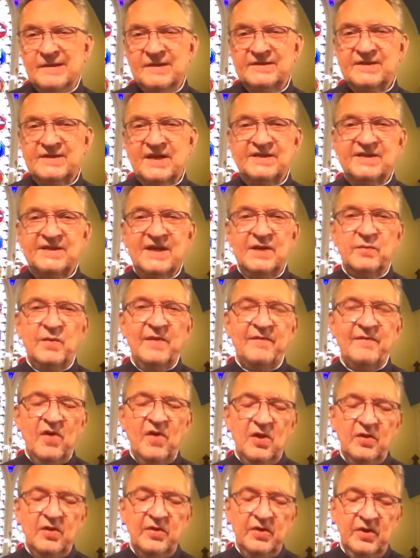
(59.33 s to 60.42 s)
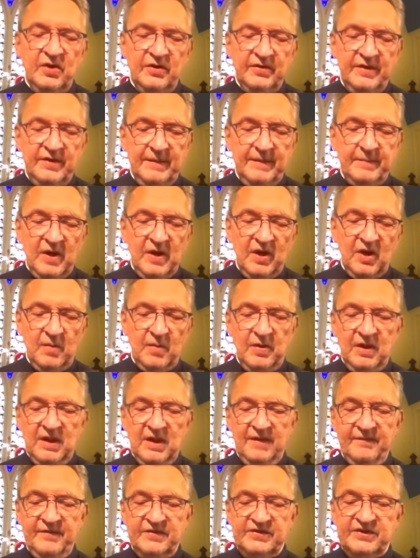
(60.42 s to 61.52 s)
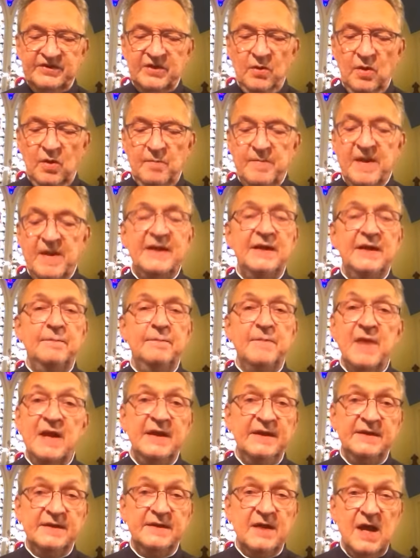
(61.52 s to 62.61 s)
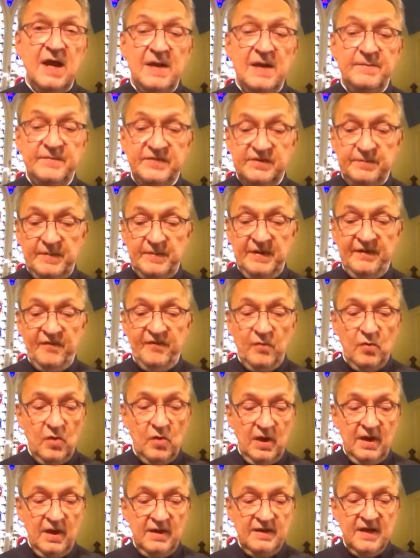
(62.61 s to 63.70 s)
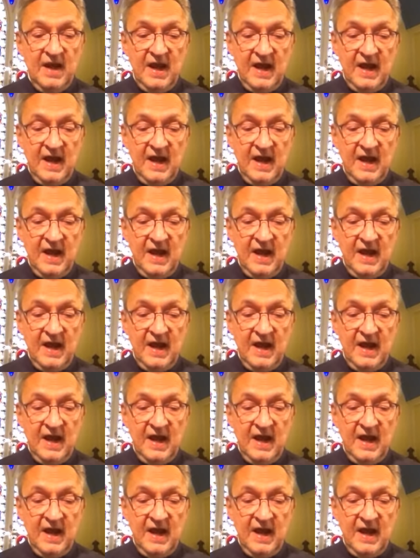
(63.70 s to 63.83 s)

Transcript: As I said, we've all heard the parable of the sower many, many times before. And